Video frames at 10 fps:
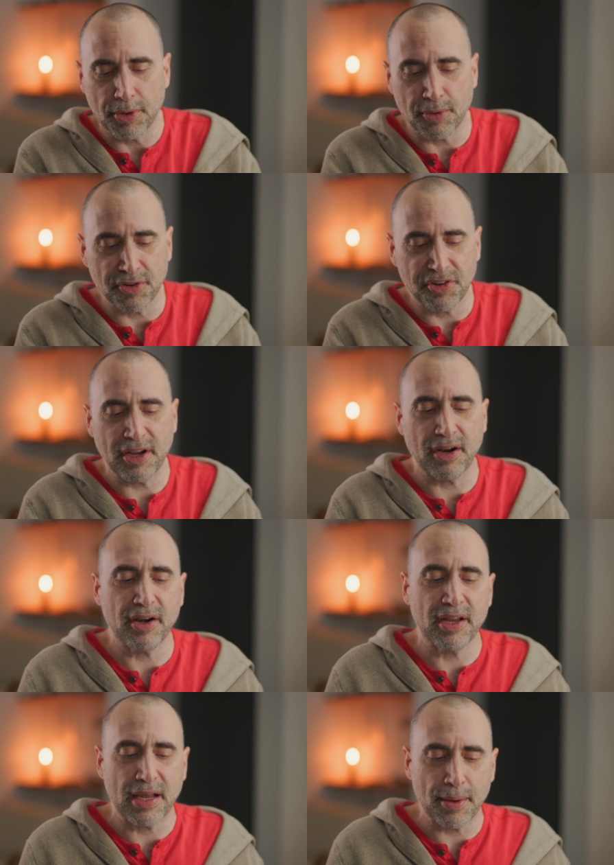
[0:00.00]
But he was
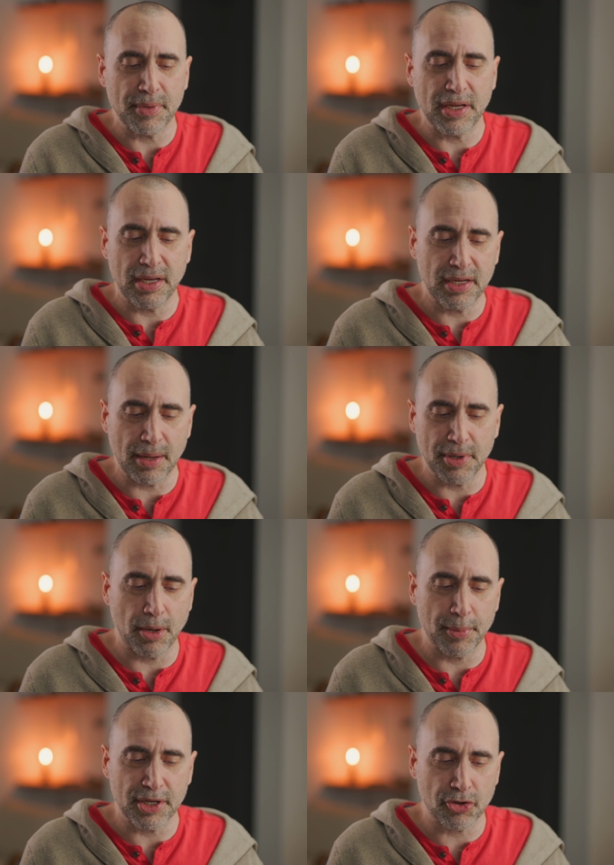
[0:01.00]
here. He kept me kept me
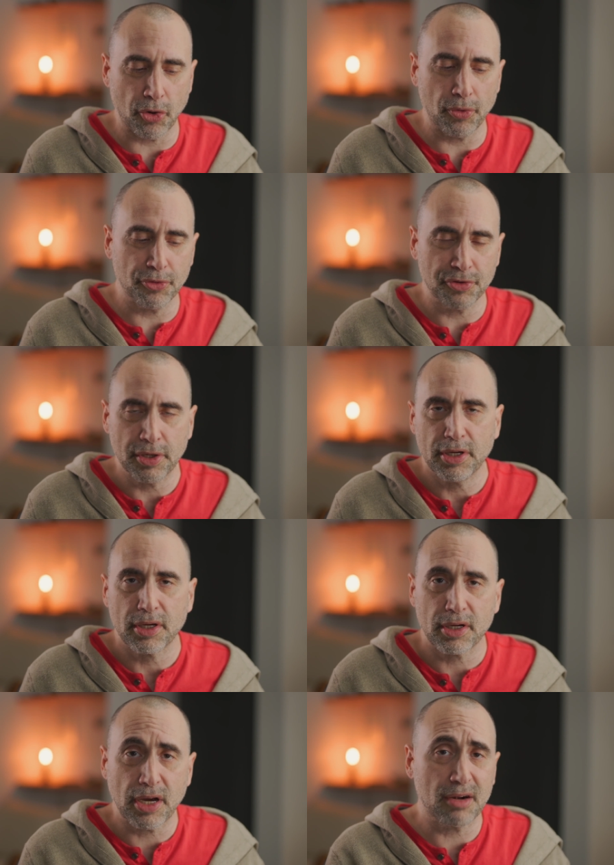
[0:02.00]
on my toes
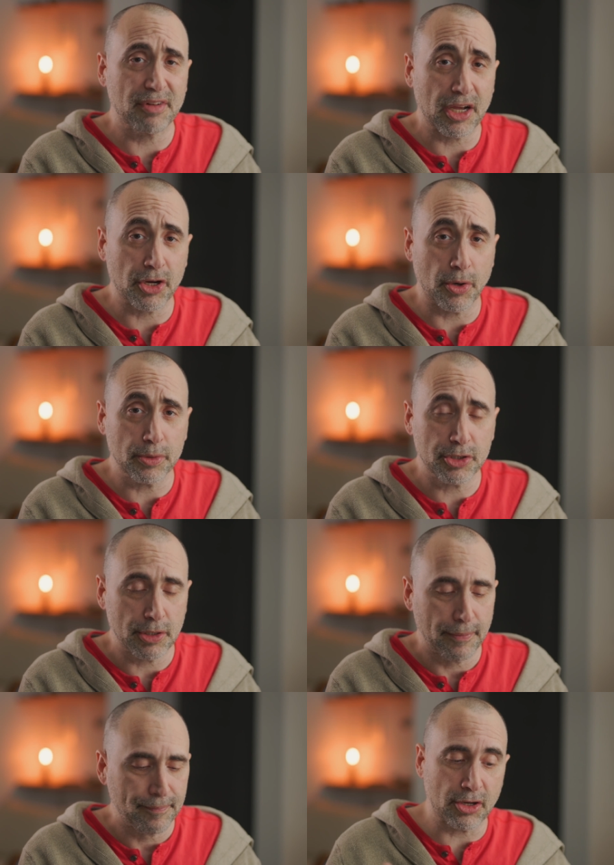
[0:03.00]
kind of like a
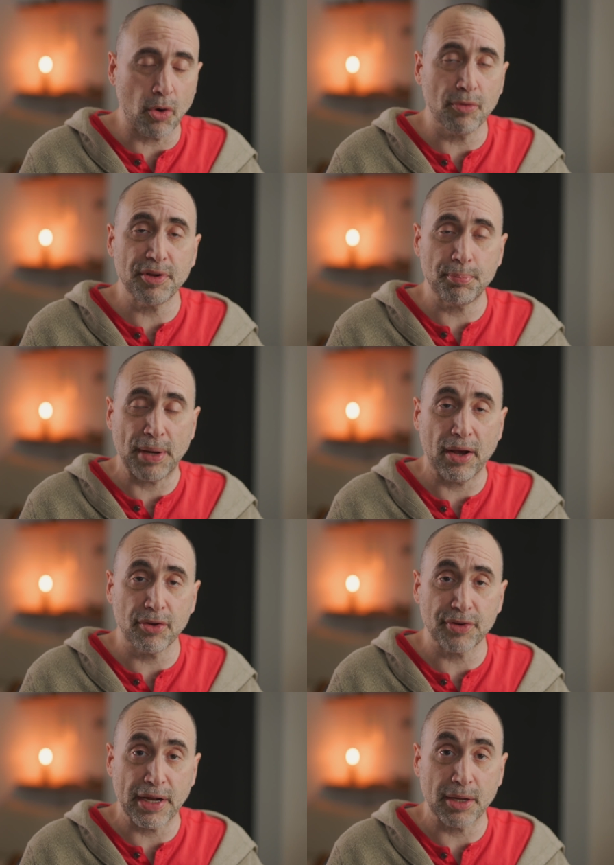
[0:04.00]
coach. The COVID
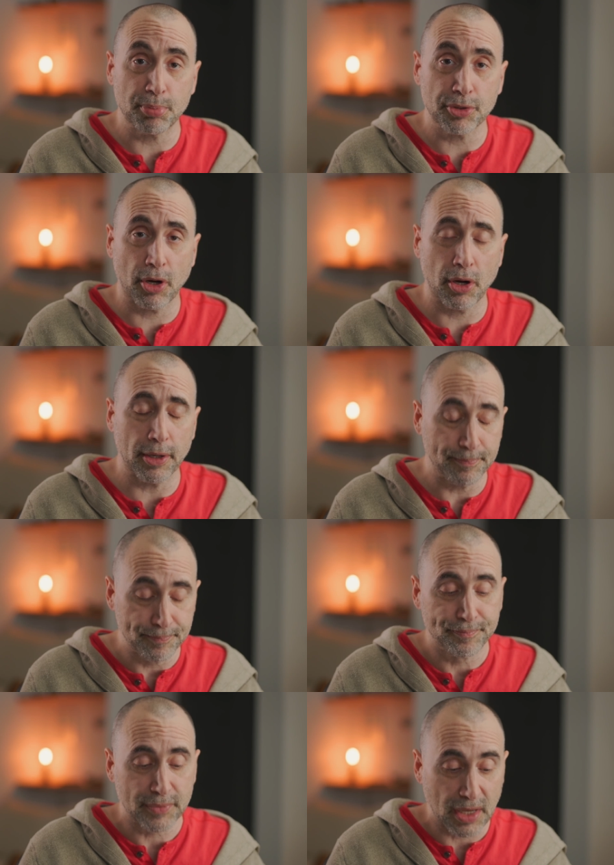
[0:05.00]
pounds that I had put on,
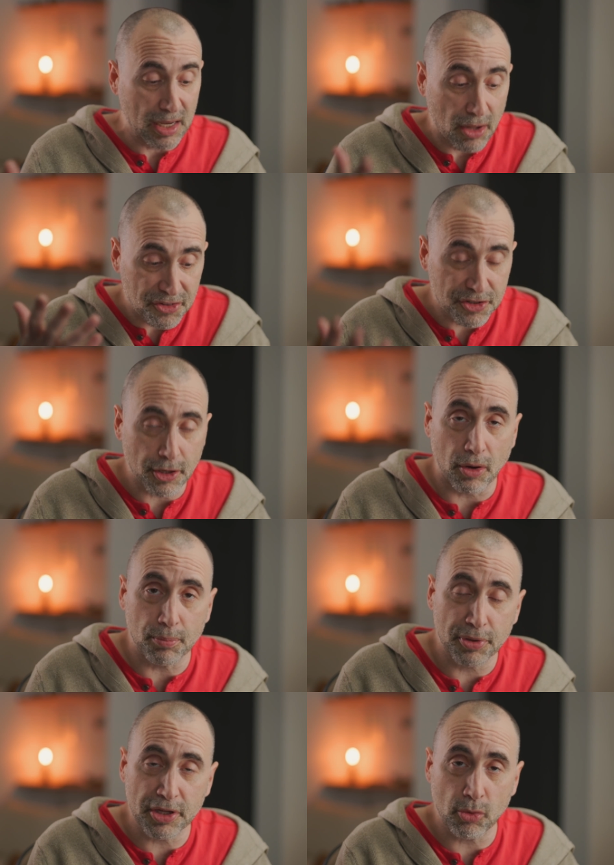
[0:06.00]
I lost it
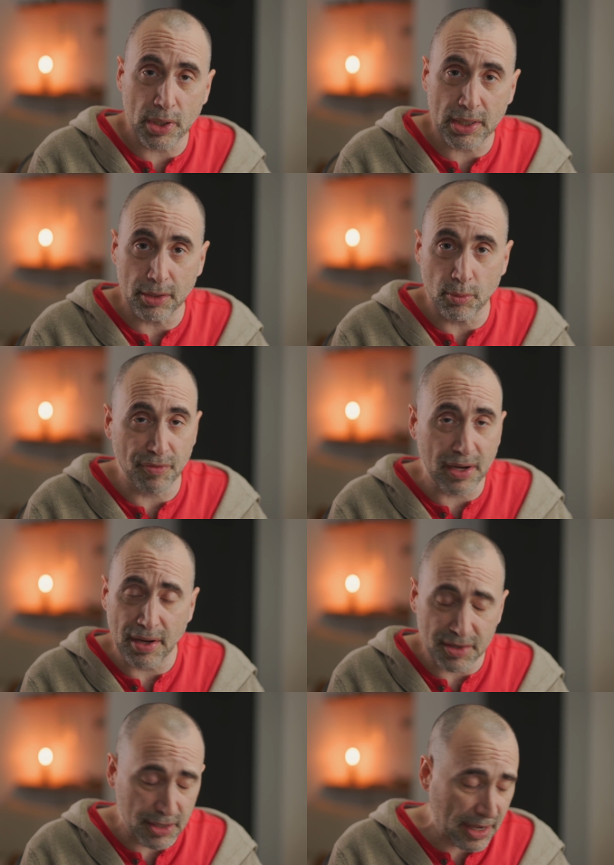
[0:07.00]
all pretty quickly without
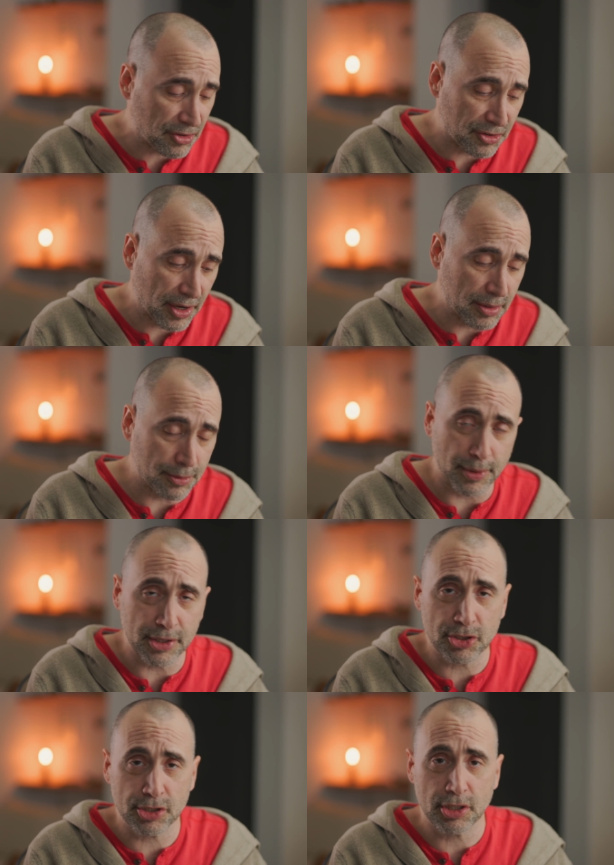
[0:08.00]
having to exercise
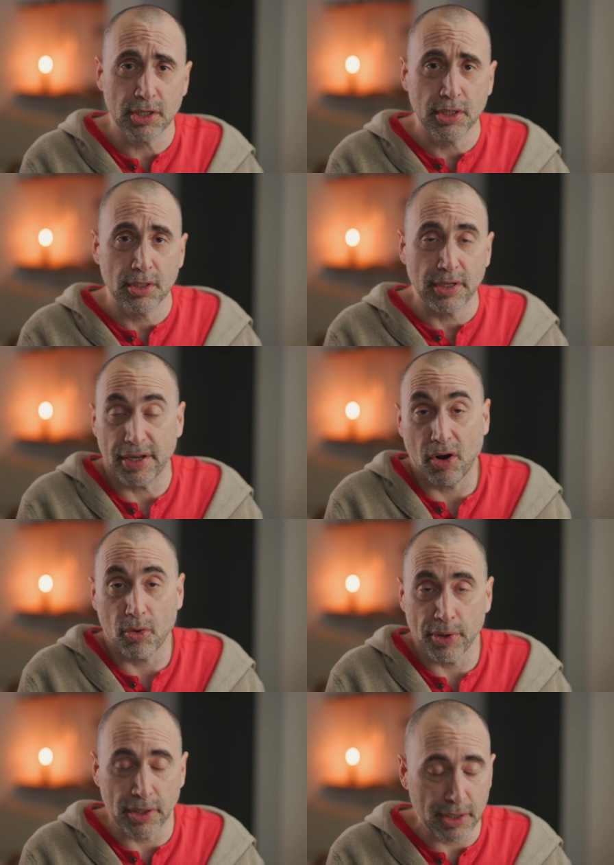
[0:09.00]
much at
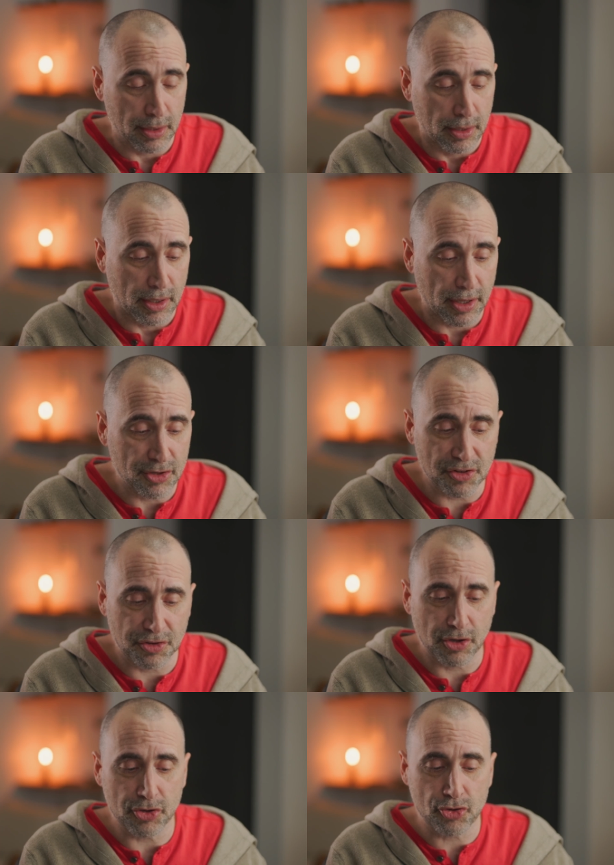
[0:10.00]
all, really. And
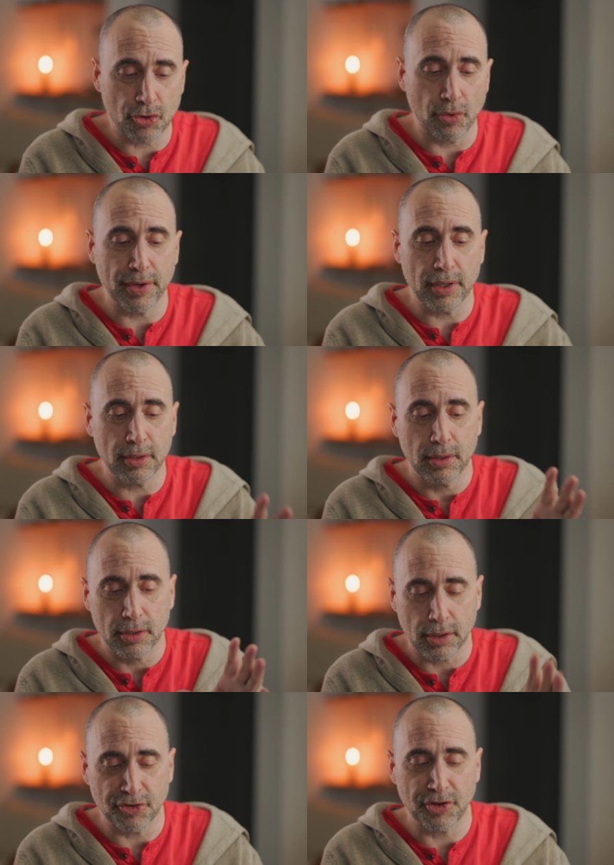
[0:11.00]
just controlling
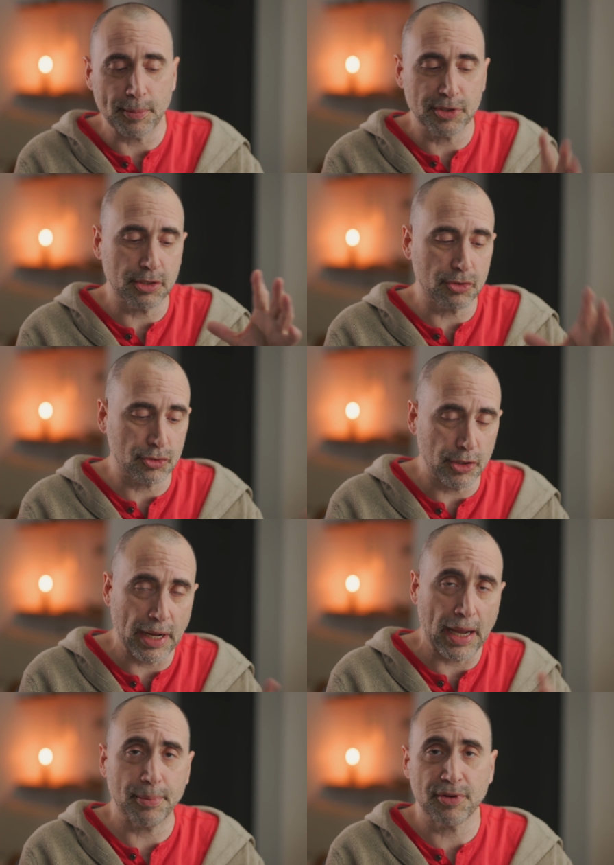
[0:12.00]
consumptions,
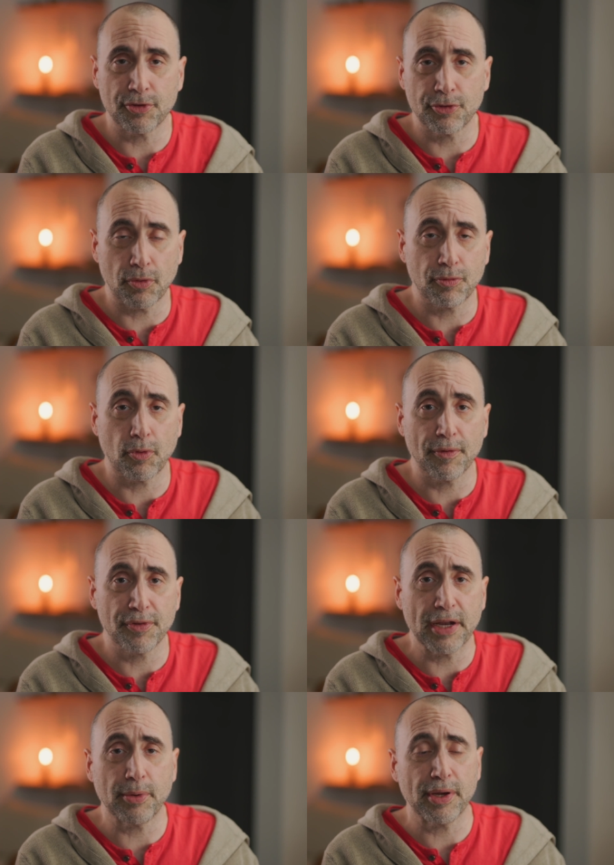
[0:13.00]
good habits, and so
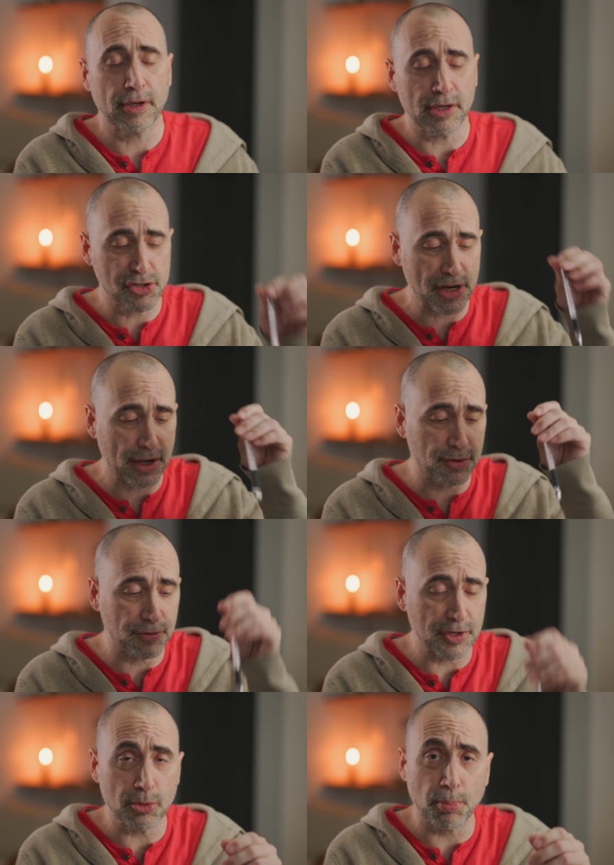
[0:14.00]
forth. Anyway, you can check out
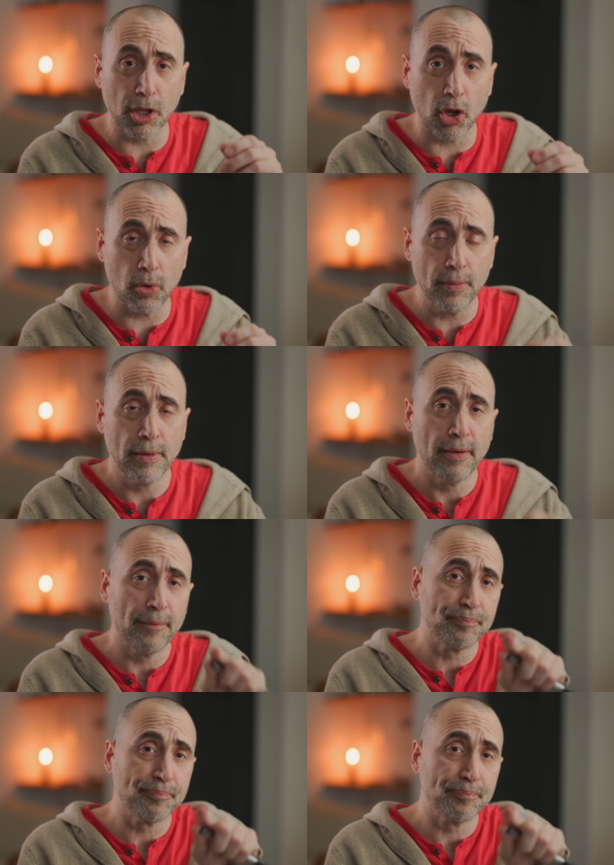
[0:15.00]
his video below.